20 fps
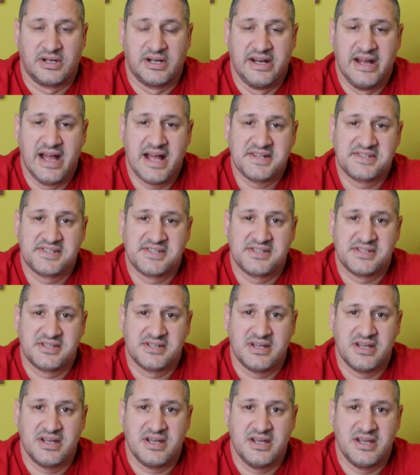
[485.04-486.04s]
Gas
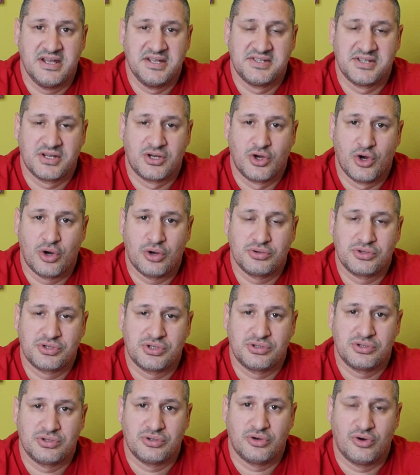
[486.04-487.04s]
is a
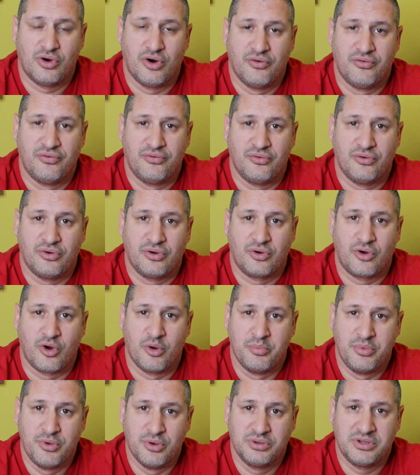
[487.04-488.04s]
cost of
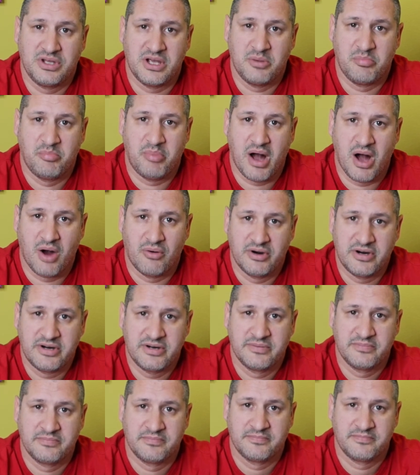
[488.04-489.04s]
computing
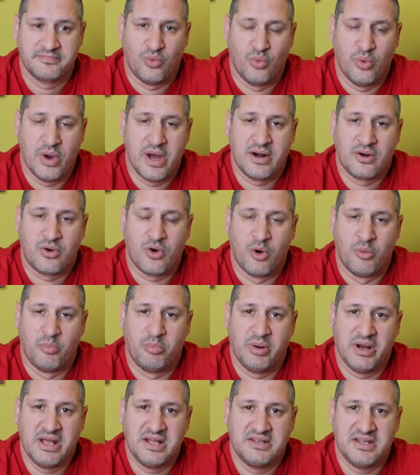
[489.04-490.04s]
power when
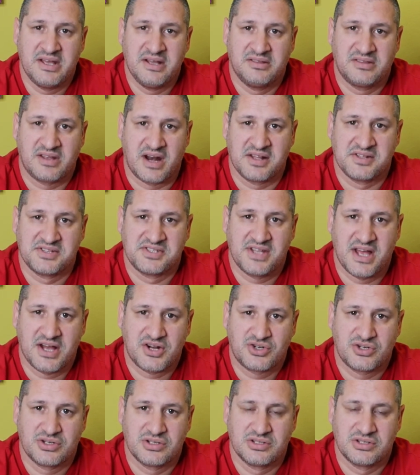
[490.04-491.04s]
completing
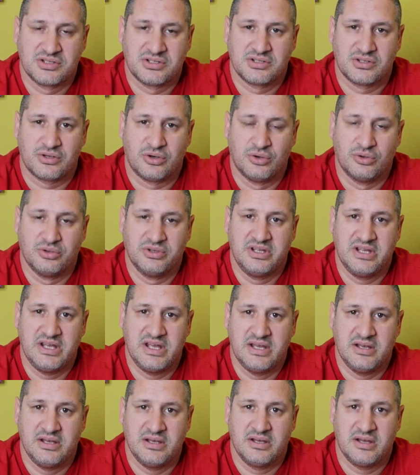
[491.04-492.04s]
transactions on
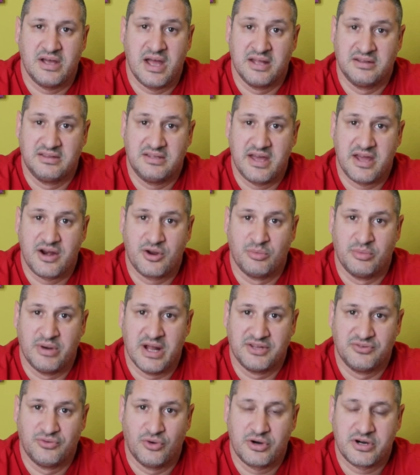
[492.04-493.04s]
the Ethereum
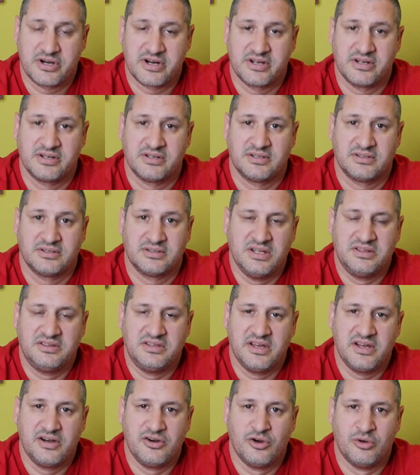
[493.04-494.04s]
network,
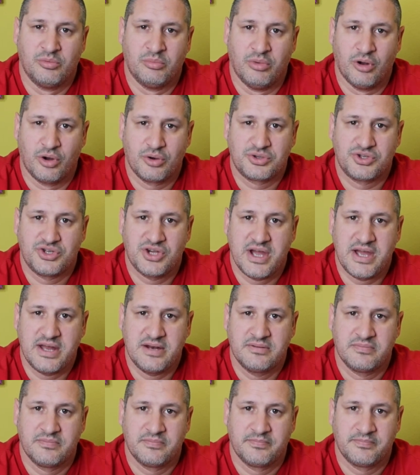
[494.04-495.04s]
Ethereum
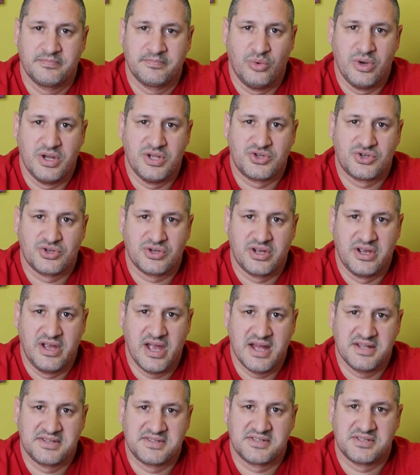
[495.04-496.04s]
blockchain, which
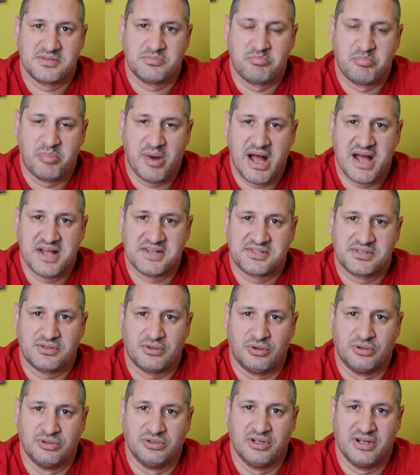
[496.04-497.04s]
gets passed
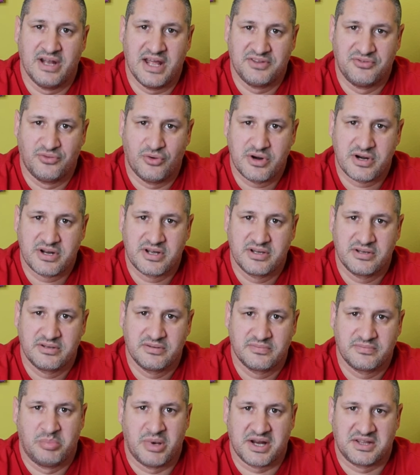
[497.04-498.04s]
on the network,
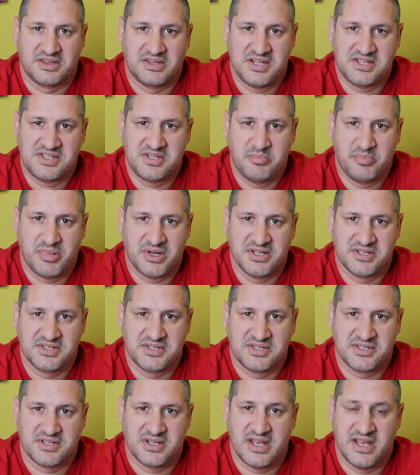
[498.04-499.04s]

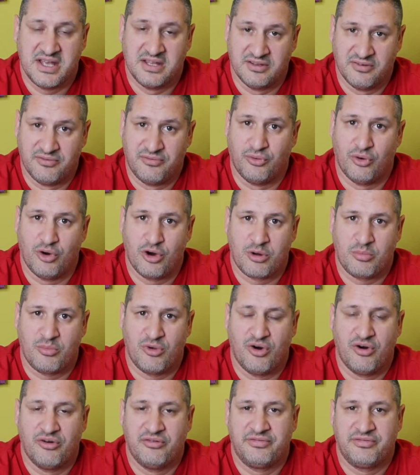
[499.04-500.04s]
participants in the form
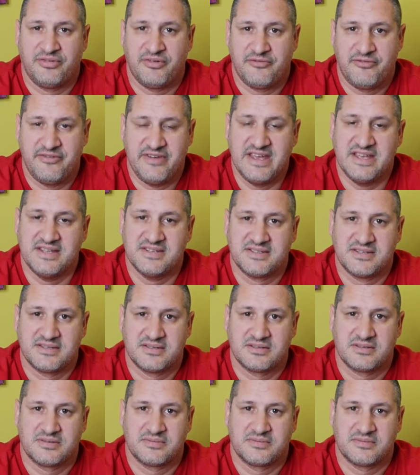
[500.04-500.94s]
of fees.